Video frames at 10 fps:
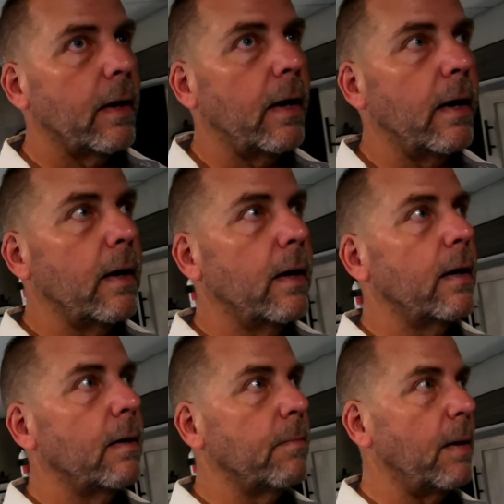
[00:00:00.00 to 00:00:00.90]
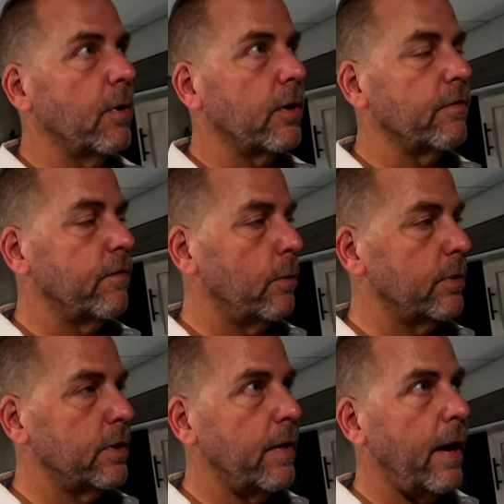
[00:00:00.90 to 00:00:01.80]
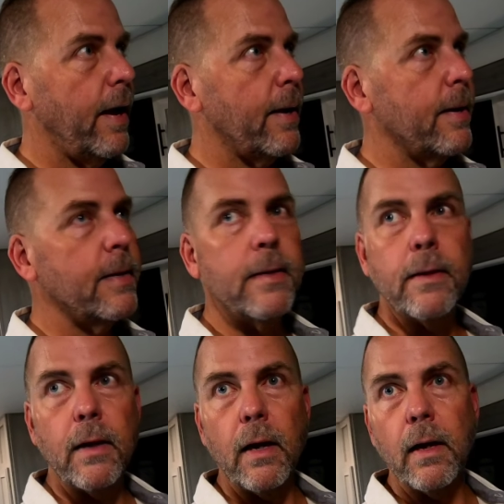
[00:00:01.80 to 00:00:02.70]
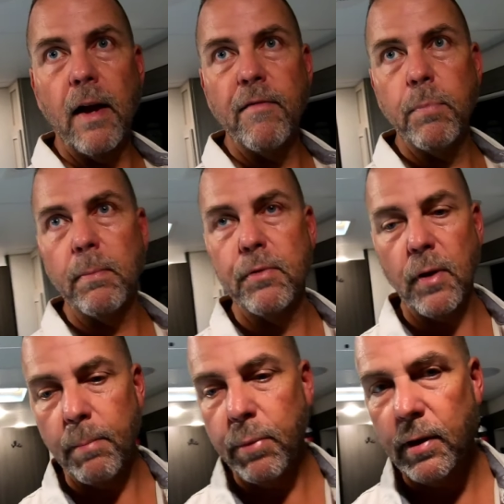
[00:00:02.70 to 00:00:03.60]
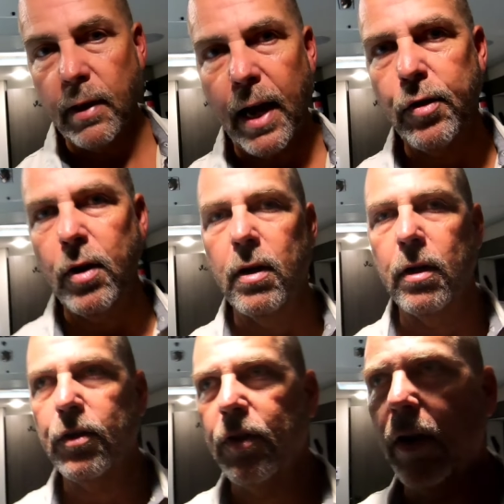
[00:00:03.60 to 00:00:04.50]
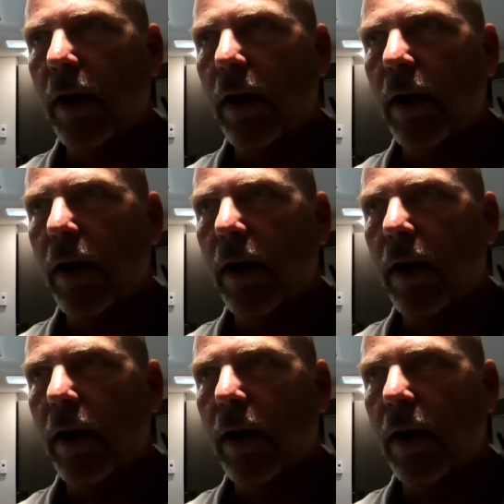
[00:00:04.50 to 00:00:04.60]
I'm looking forward to that. I put lots of hooks in